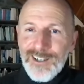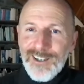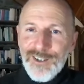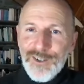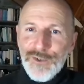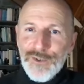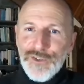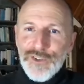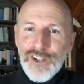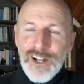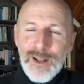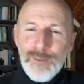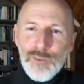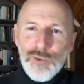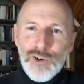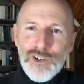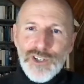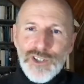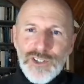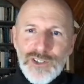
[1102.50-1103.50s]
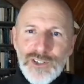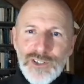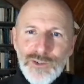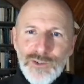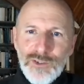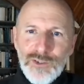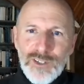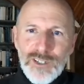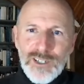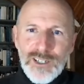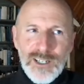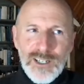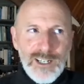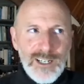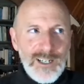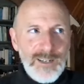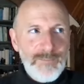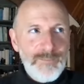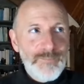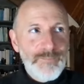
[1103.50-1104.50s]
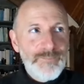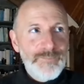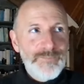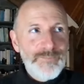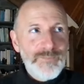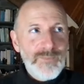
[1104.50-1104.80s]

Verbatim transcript: who's an Aboriginal um,